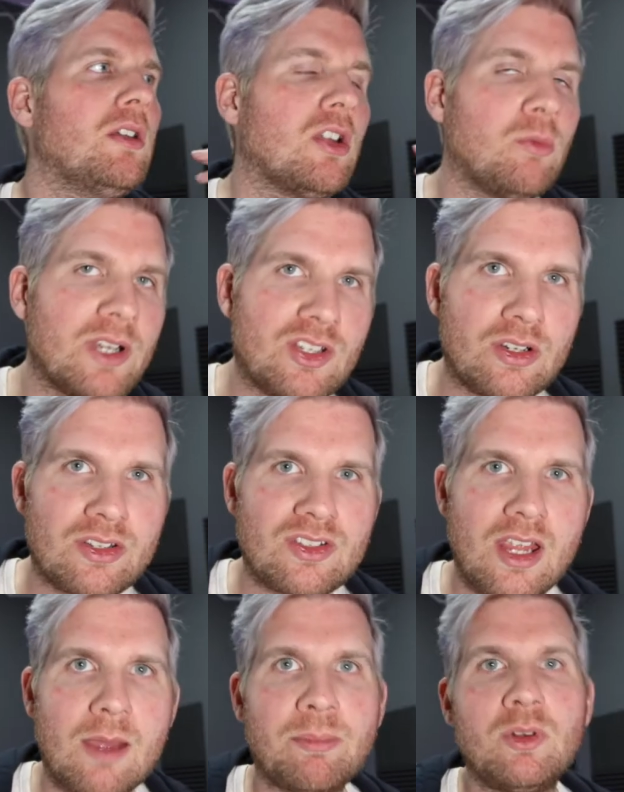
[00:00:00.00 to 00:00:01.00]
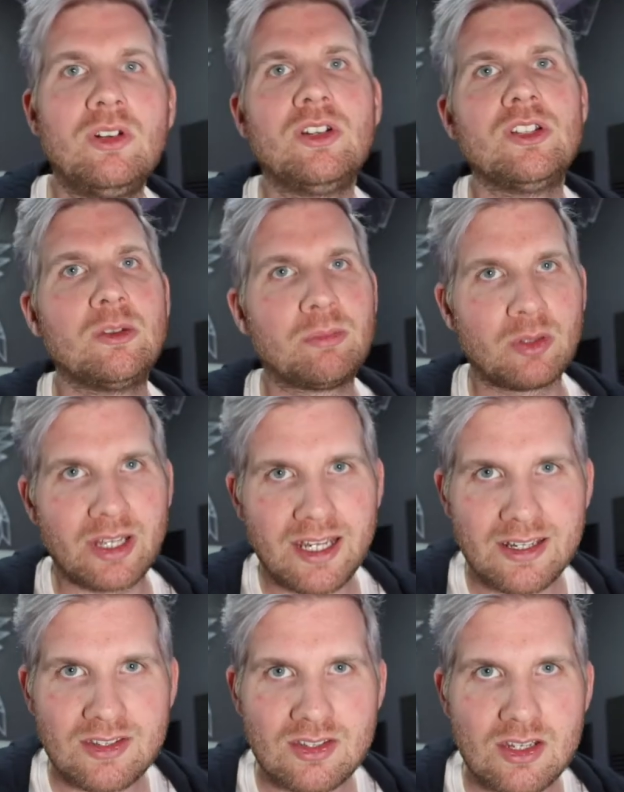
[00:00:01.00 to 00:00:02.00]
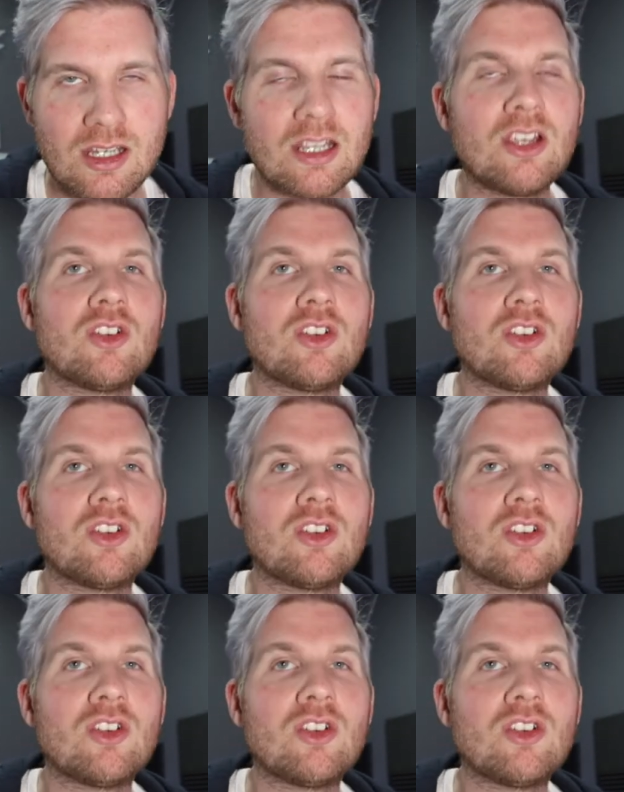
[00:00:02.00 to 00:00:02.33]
Original sample, you're playing C.